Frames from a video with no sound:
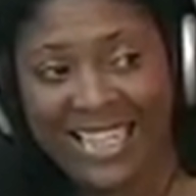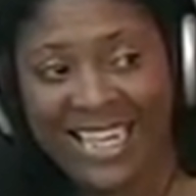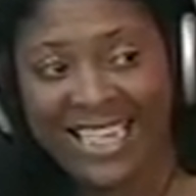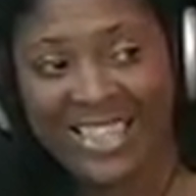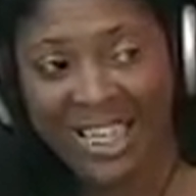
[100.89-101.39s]

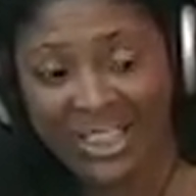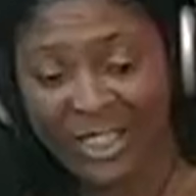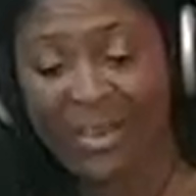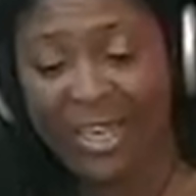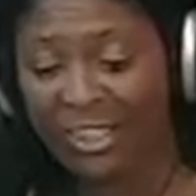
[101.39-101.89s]
I do
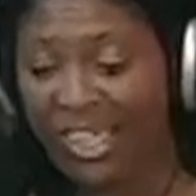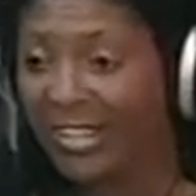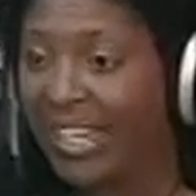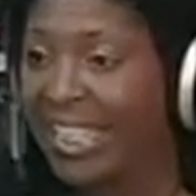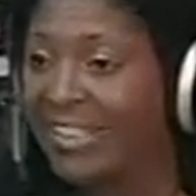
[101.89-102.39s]
actually
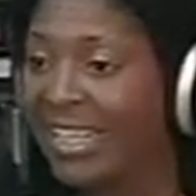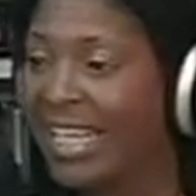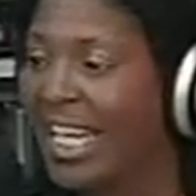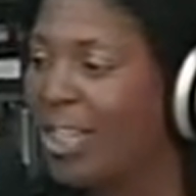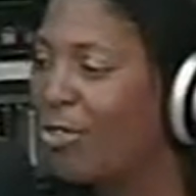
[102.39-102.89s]
like it. I
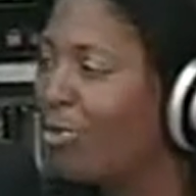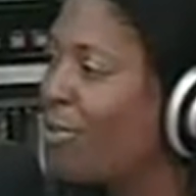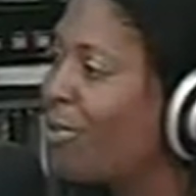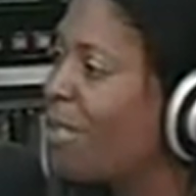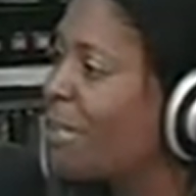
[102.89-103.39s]
think it
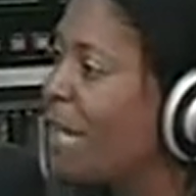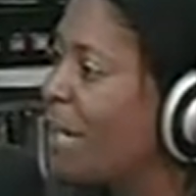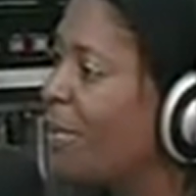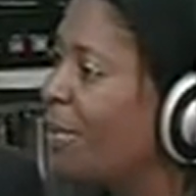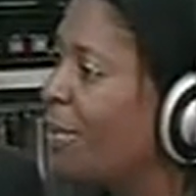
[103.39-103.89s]
draws
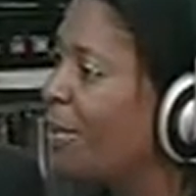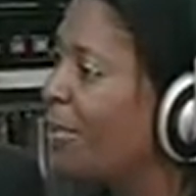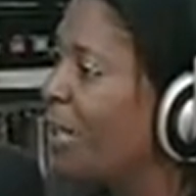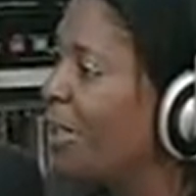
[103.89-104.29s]
people to